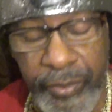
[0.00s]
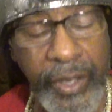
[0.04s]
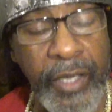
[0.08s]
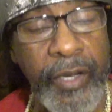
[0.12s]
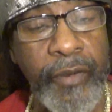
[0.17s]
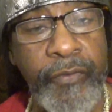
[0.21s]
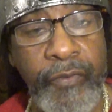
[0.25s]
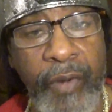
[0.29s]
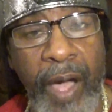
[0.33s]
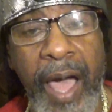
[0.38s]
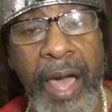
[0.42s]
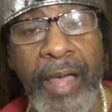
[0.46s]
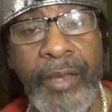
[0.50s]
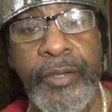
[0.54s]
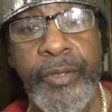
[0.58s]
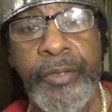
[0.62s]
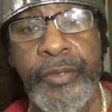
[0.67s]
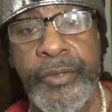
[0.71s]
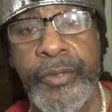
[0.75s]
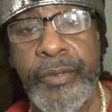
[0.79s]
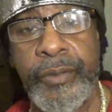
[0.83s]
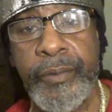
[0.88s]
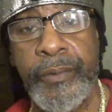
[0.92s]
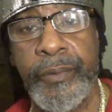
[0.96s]
their
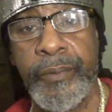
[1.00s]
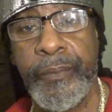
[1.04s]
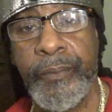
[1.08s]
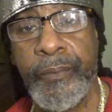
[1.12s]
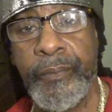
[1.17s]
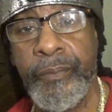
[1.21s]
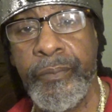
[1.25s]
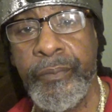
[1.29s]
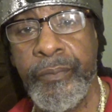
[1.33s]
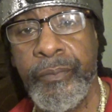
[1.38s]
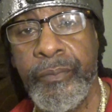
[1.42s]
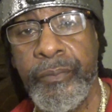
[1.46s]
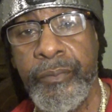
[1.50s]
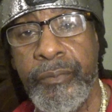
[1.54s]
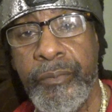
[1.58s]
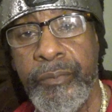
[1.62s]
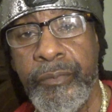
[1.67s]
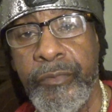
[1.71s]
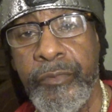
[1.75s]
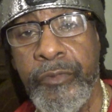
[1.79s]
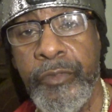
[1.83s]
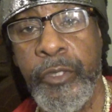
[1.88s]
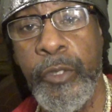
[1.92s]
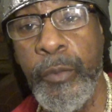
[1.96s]
fathers.
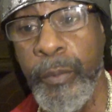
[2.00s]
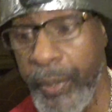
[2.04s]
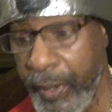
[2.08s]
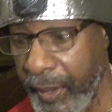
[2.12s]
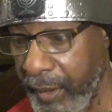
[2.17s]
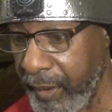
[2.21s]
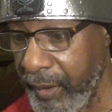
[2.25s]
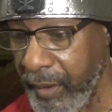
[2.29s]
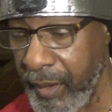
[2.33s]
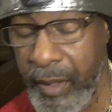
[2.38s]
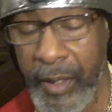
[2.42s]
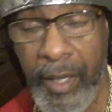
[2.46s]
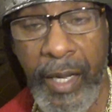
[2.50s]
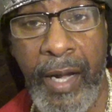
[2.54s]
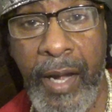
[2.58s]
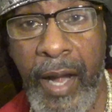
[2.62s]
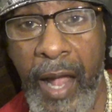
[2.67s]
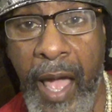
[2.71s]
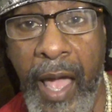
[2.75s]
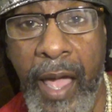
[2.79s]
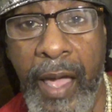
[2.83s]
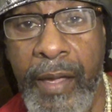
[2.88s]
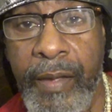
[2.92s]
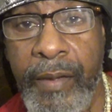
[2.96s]
You better hear that
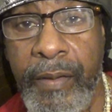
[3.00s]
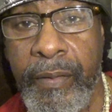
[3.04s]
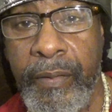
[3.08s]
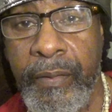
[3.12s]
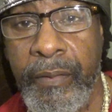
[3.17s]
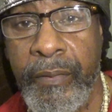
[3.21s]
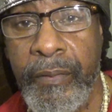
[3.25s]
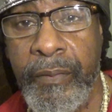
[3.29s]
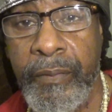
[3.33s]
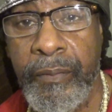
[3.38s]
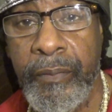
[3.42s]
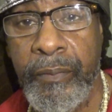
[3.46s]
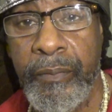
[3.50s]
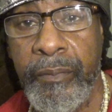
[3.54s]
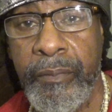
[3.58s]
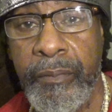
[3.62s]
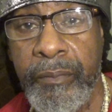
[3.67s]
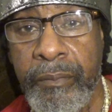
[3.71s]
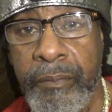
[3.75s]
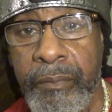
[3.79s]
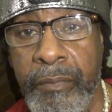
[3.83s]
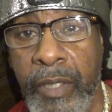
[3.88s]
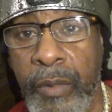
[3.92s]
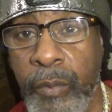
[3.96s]
I
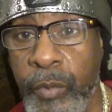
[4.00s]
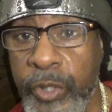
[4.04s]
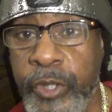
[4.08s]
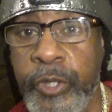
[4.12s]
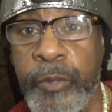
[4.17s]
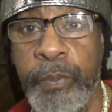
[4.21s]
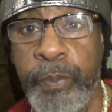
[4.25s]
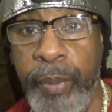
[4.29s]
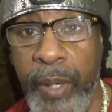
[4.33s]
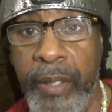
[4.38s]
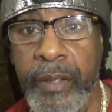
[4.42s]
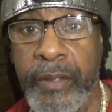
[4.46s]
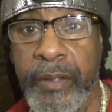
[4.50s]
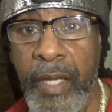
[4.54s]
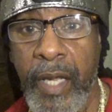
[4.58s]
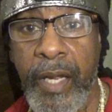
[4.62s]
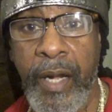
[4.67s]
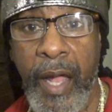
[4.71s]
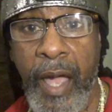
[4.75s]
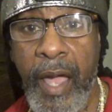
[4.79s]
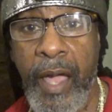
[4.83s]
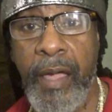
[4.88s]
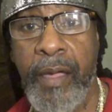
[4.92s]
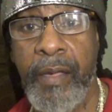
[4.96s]
and respect
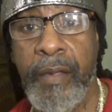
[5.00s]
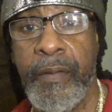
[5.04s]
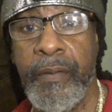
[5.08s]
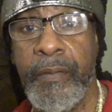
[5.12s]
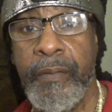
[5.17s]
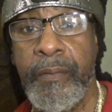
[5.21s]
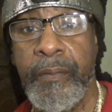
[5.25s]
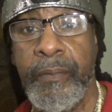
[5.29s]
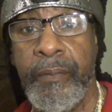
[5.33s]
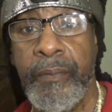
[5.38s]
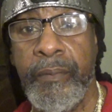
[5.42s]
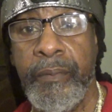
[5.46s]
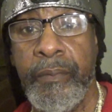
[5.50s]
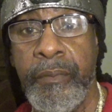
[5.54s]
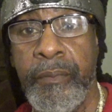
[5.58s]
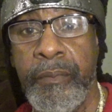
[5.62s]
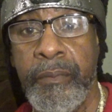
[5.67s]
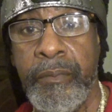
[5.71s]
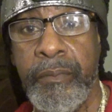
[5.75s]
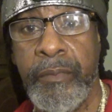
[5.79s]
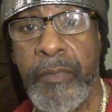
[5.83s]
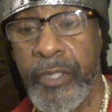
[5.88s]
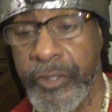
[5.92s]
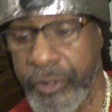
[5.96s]
that eye.
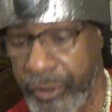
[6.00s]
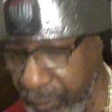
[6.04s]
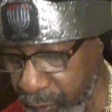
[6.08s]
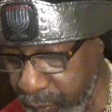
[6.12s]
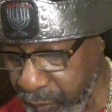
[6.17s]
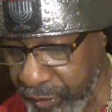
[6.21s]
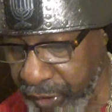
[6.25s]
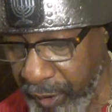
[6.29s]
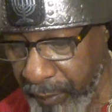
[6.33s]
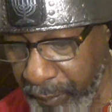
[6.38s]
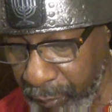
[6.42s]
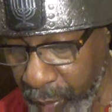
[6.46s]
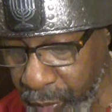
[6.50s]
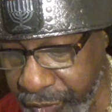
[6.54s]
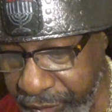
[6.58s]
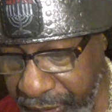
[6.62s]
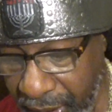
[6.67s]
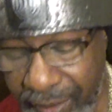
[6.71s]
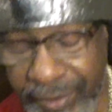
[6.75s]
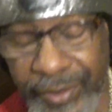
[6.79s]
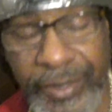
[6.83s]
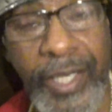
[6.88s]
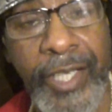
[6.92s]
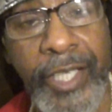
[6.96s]
Because this is what the Most
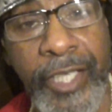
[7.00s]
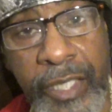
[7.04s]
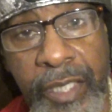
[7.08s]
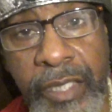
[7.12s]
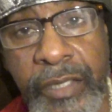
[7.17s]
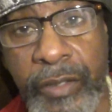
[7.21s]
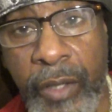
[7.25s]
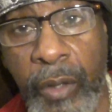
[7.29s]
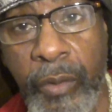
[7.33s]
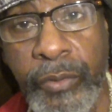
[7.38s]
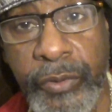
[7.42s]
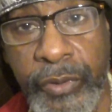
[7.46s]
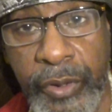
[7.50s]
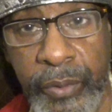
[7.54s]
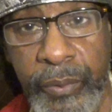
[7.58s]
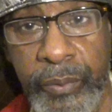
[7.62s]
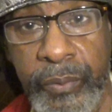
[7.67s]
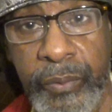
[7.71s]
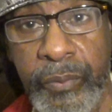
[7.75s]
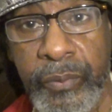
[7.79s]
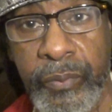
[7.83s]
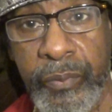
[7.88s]
High say he gonna do.